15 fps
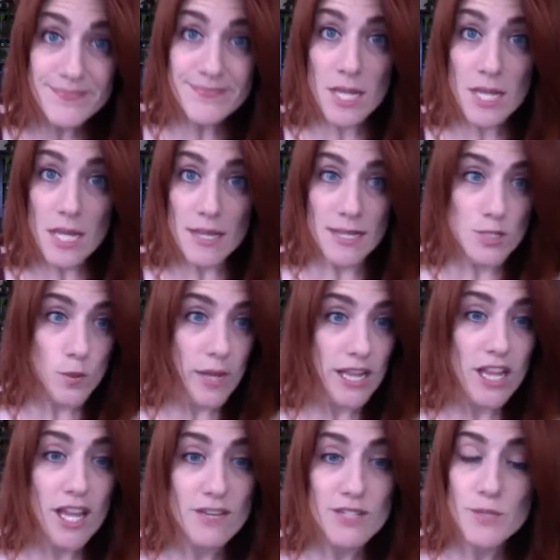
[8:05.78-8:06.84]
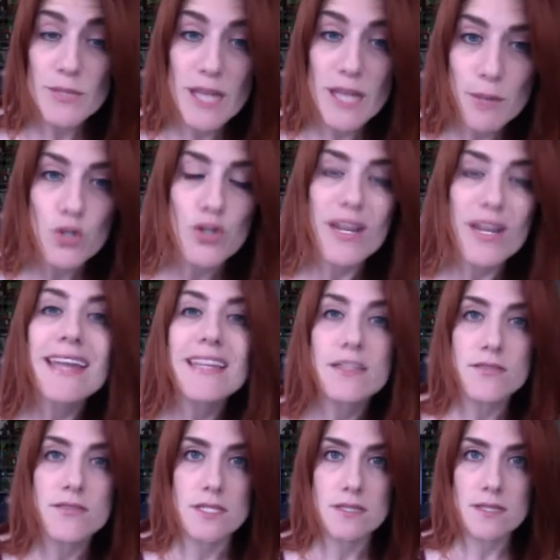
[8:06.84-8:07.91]
That's why a lot of us become
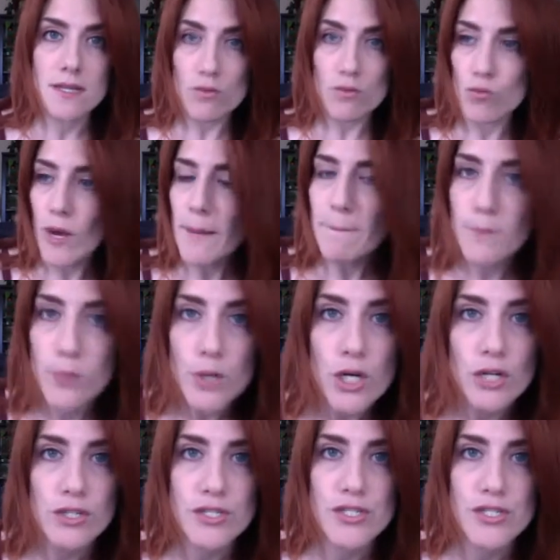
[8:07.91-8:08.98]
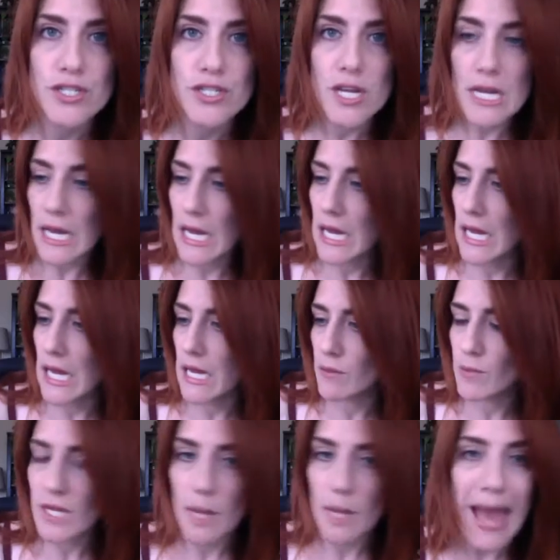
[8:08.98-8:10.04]
creatives, write books,
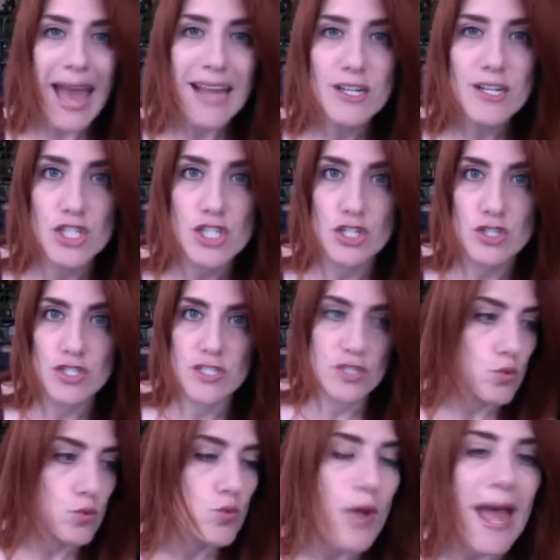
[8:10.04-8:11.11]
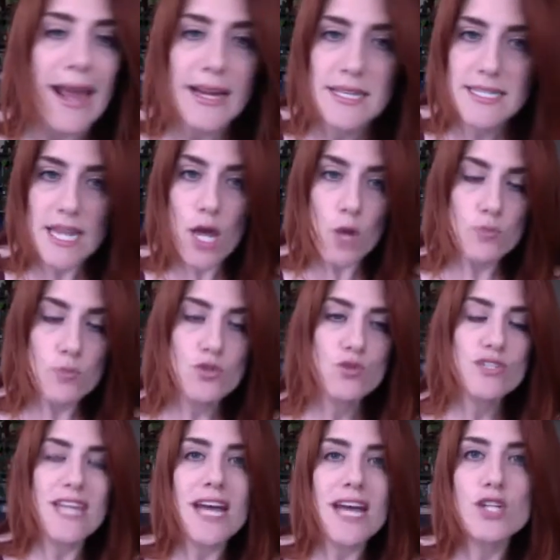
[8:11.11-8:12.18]
become actors, direct, to
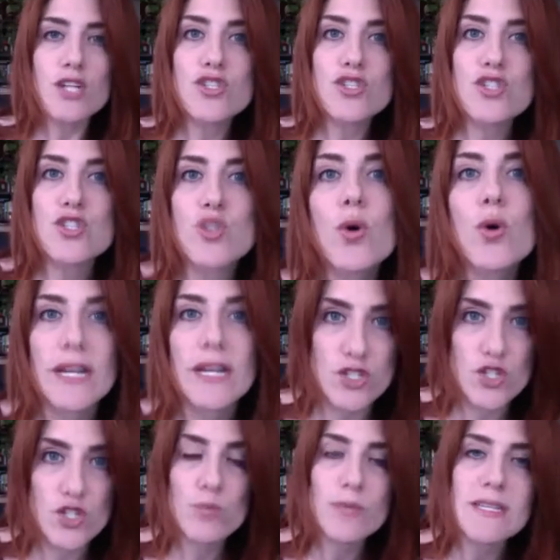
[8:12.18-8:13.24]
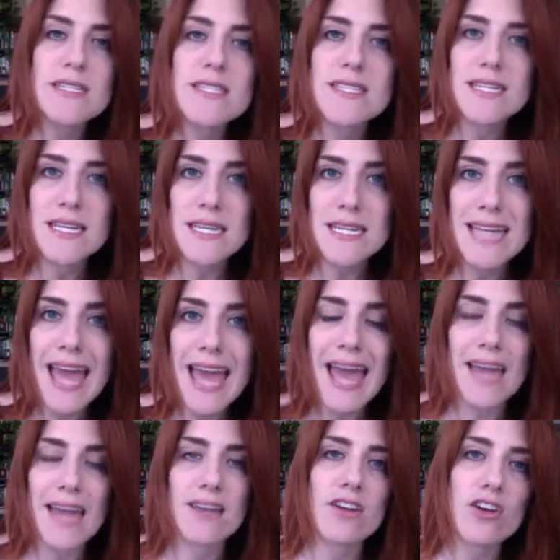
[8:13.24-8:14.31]
tell stories, to be seen
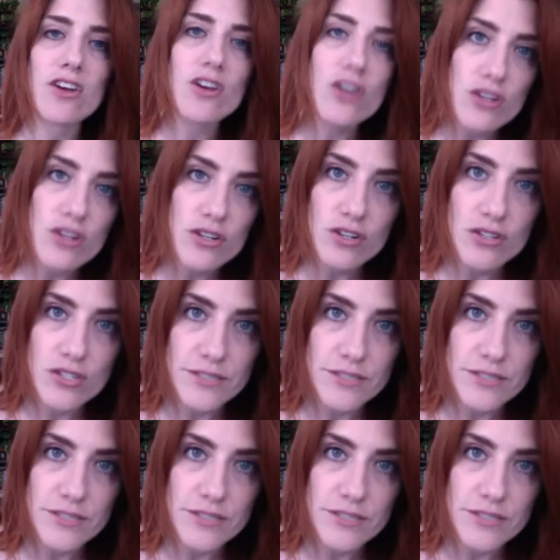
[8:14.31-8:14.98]
and heard.